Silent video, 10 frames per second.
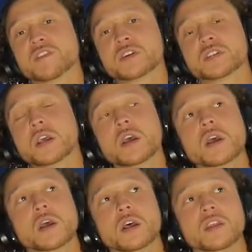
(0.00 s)
fierce
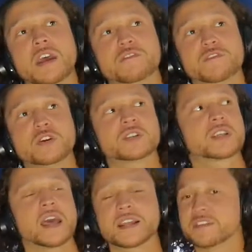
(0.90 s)

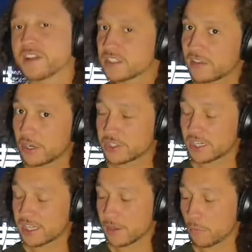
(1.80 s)
kind of defensive energy
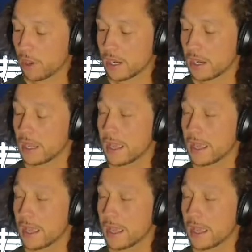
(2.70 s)
in game 1.